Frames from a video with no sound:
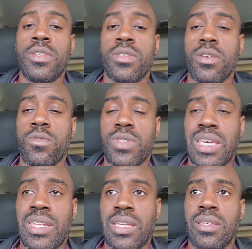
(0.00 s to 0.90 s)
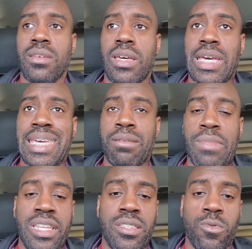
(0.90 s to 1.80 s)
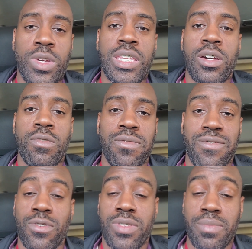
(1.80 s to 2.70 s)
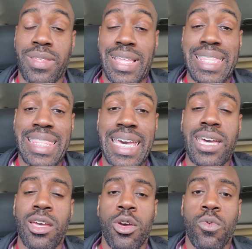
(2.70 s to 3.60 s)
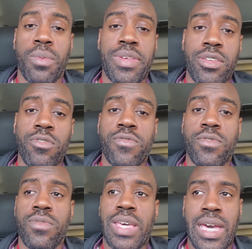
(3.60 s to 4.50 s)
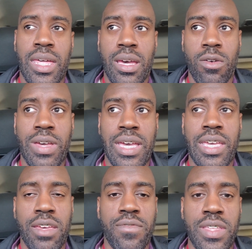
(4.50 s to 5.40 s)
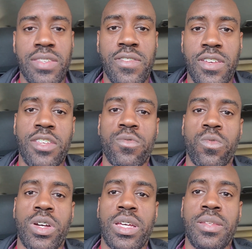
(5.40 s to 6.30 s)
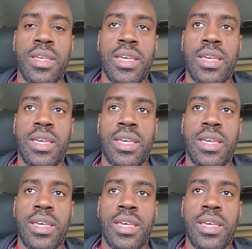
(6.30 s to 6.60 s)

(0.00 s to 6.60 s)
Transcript: So setting a maintenance window for something like that would be useful. That, okay, if this does run,